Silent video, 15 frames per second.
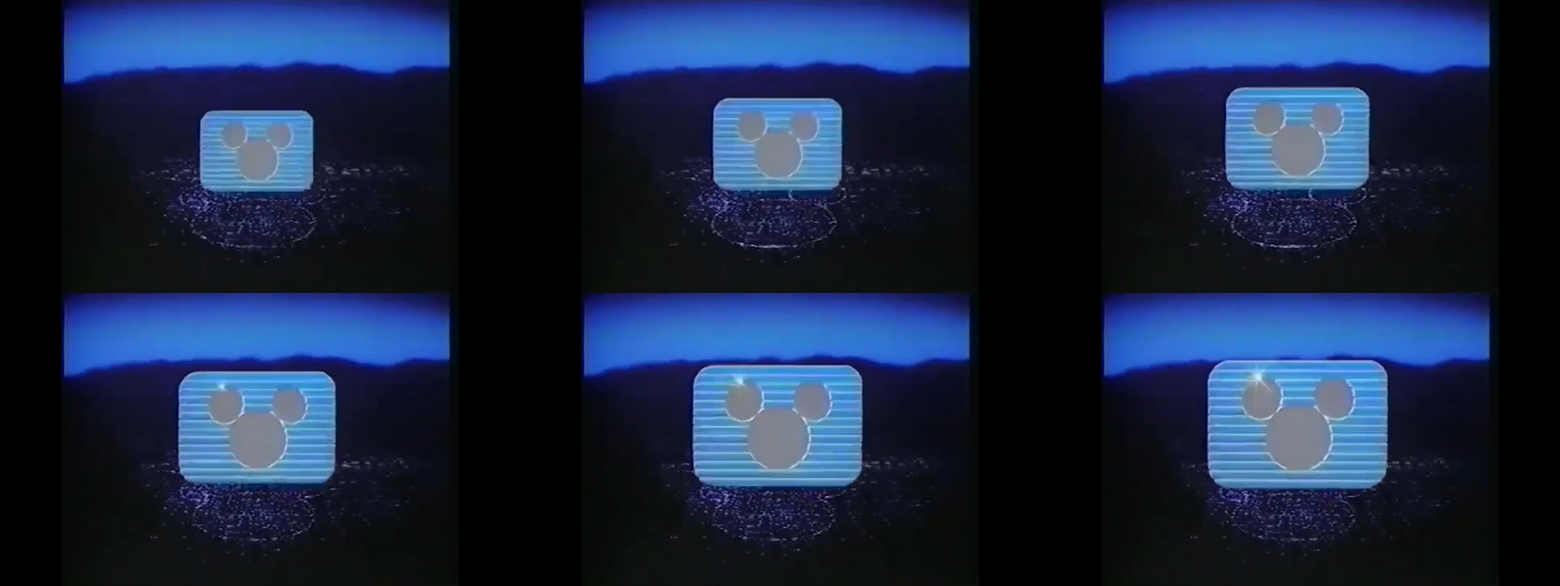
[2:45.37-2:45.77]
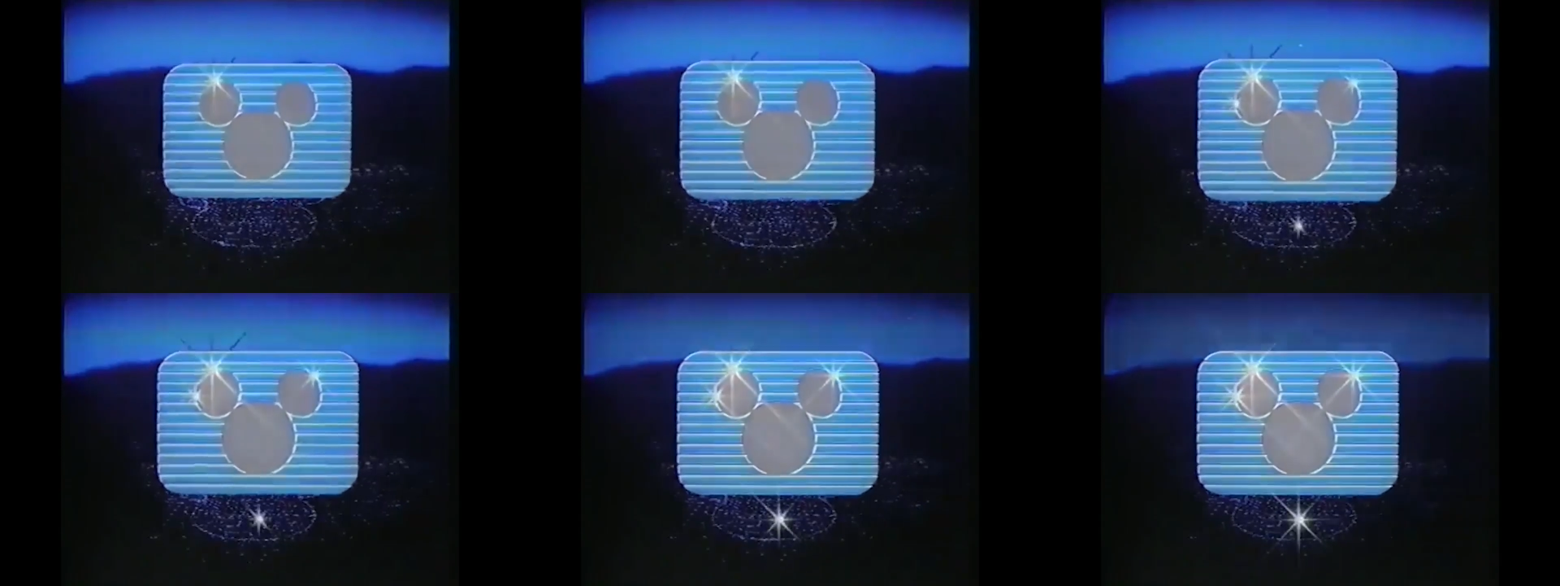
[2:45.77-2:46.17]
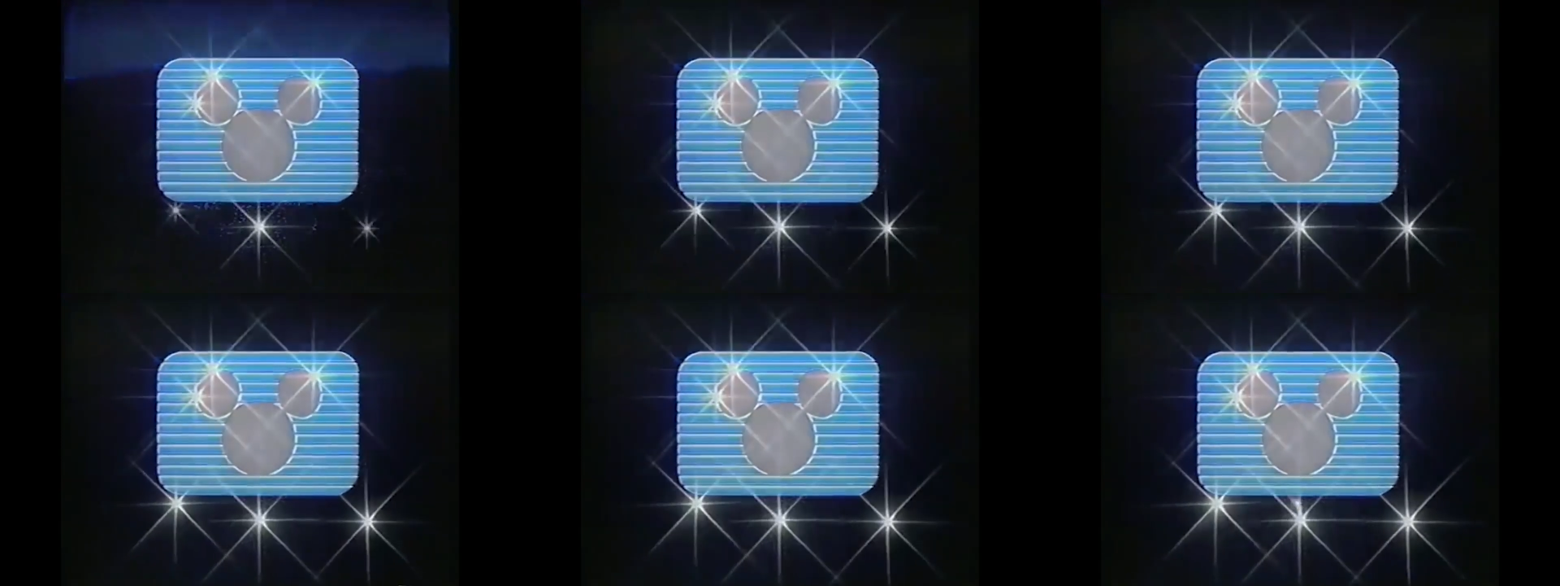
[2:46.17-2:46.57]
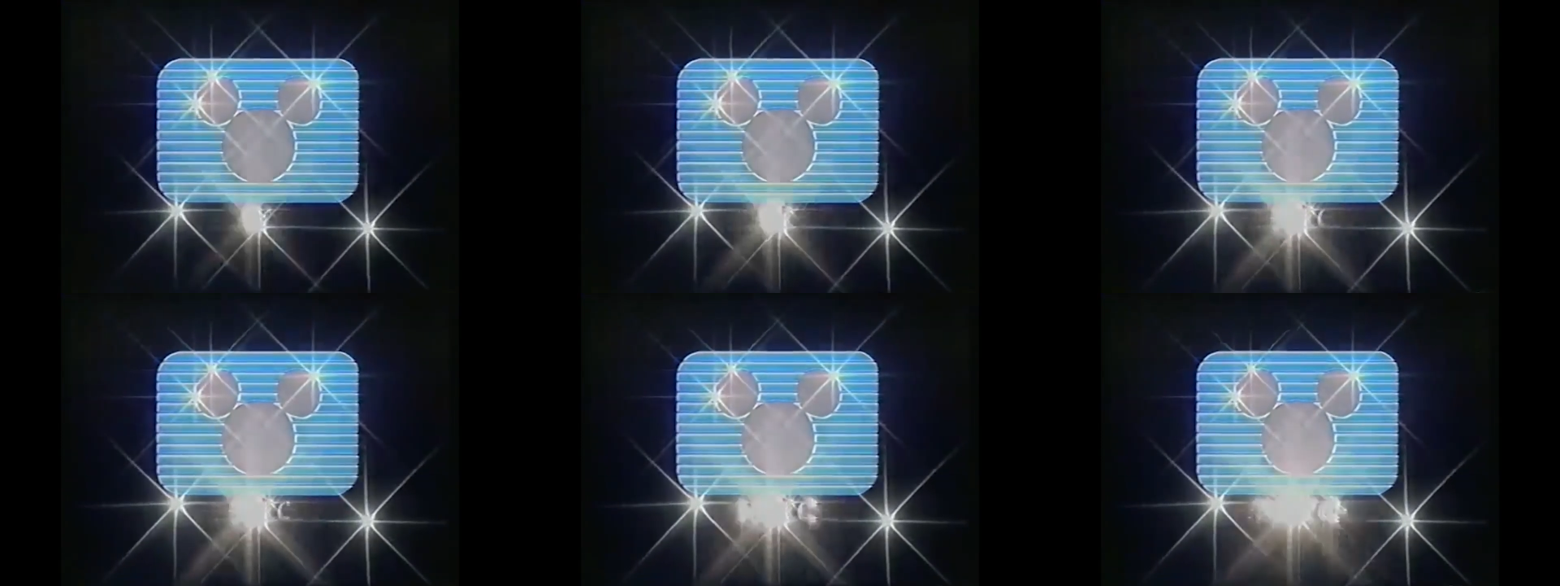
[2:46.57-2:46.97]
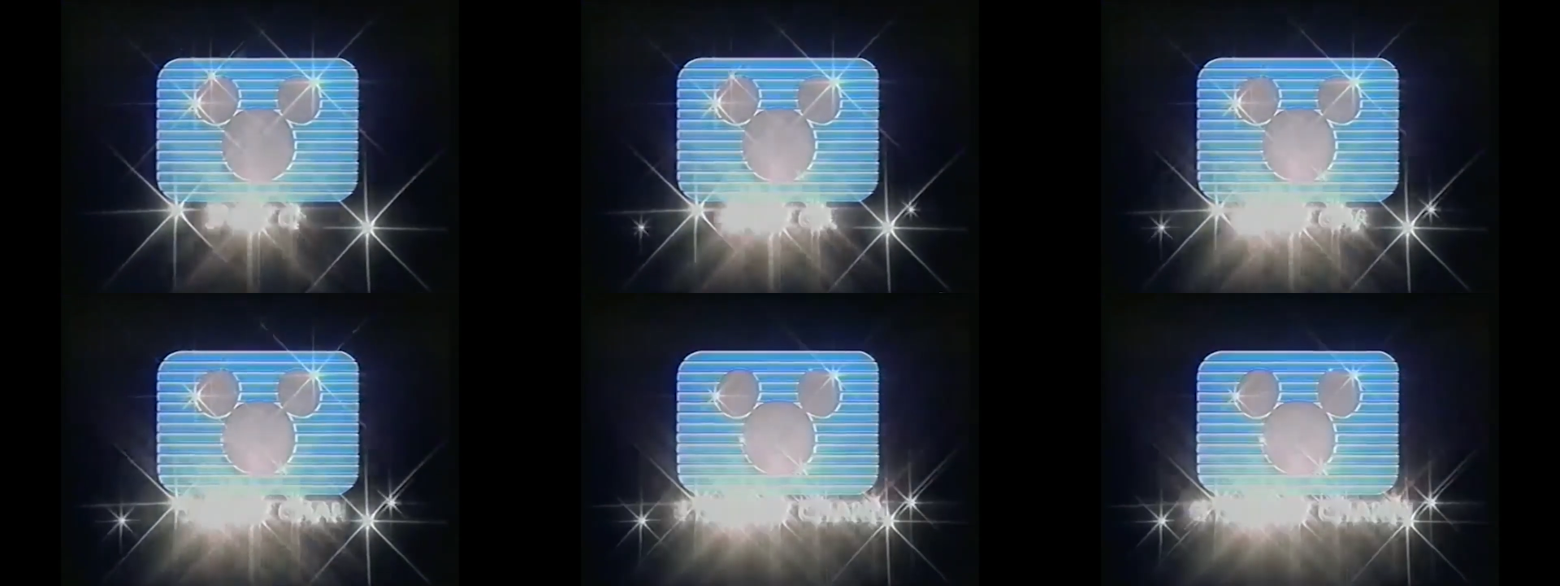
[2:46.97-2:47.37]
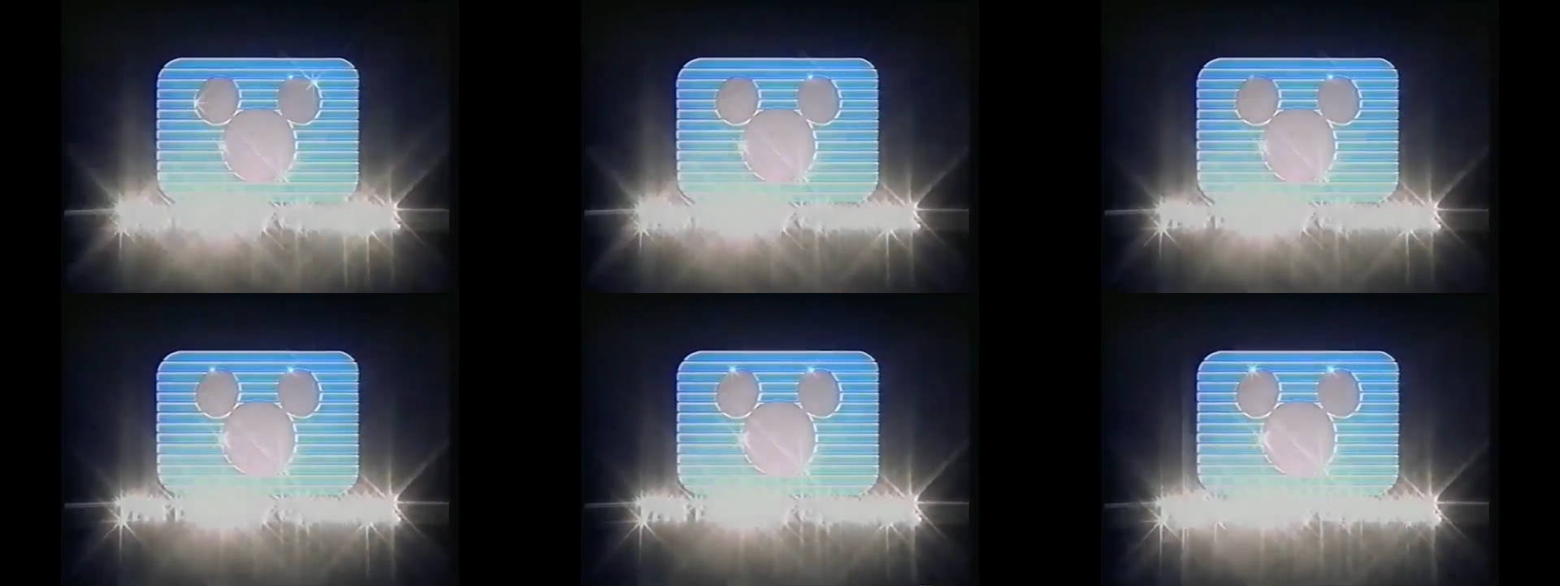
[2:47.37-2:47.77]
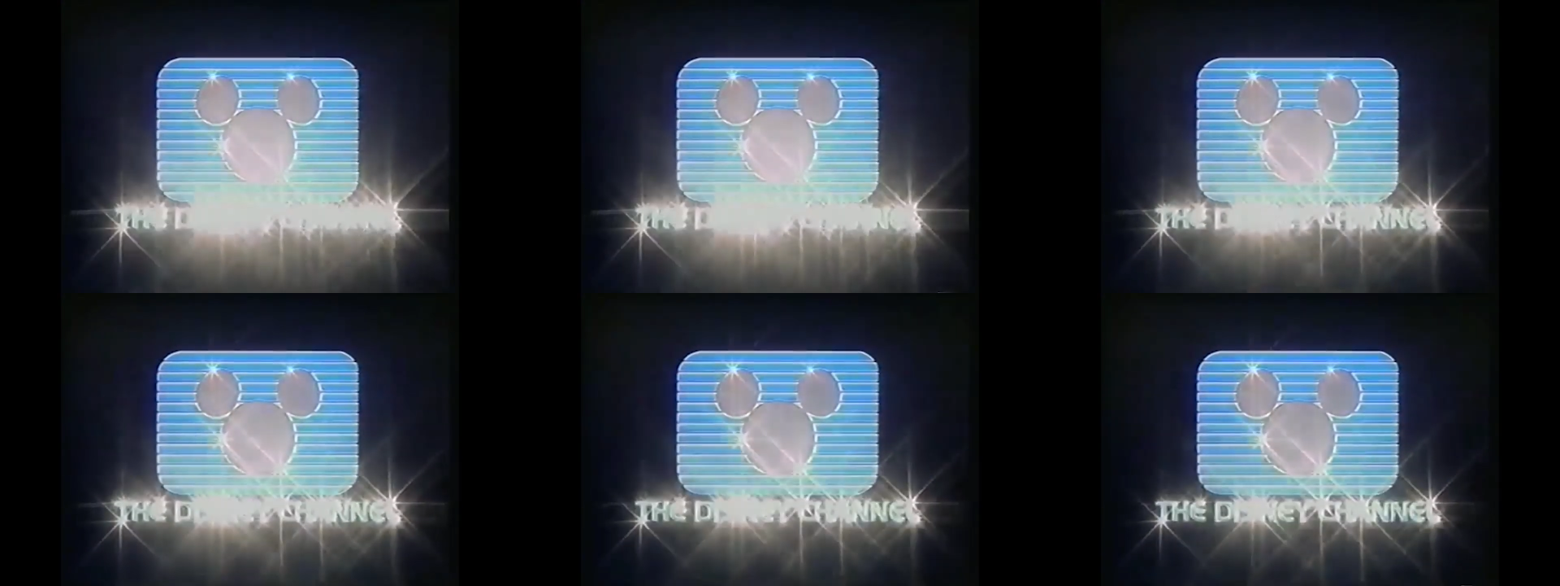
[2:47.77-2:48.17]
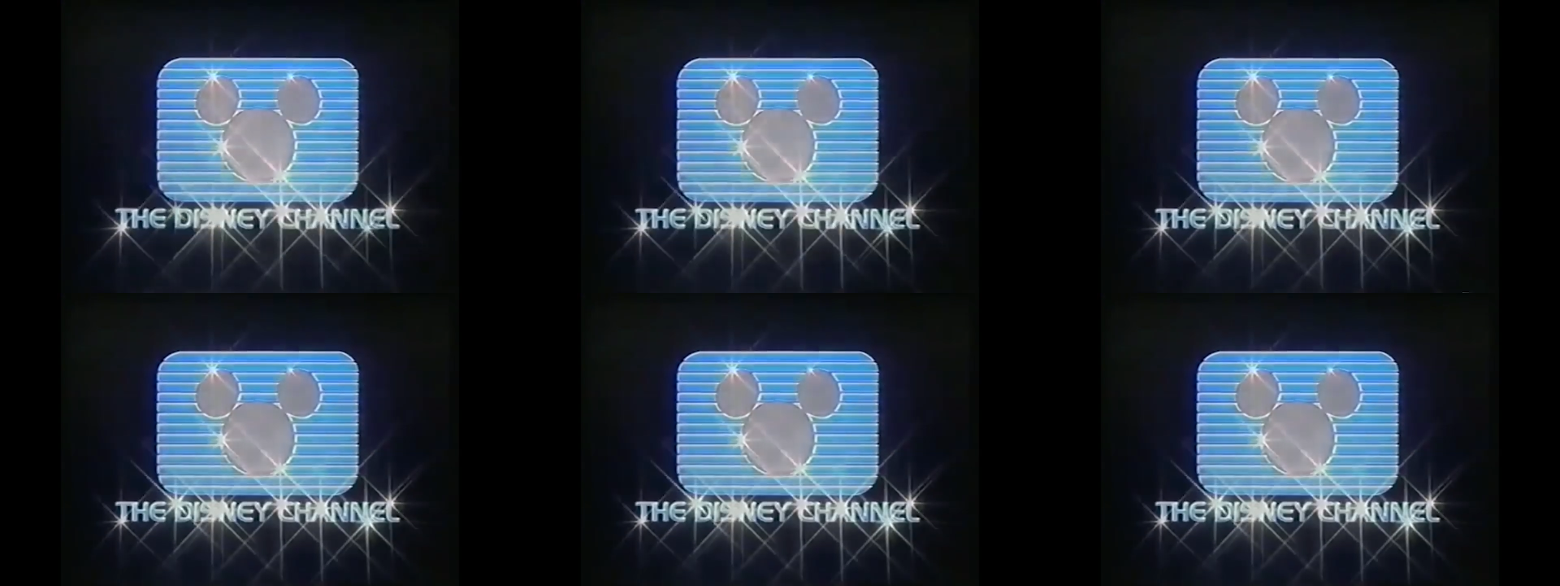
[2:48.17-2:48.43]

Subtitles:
(no speaker visible)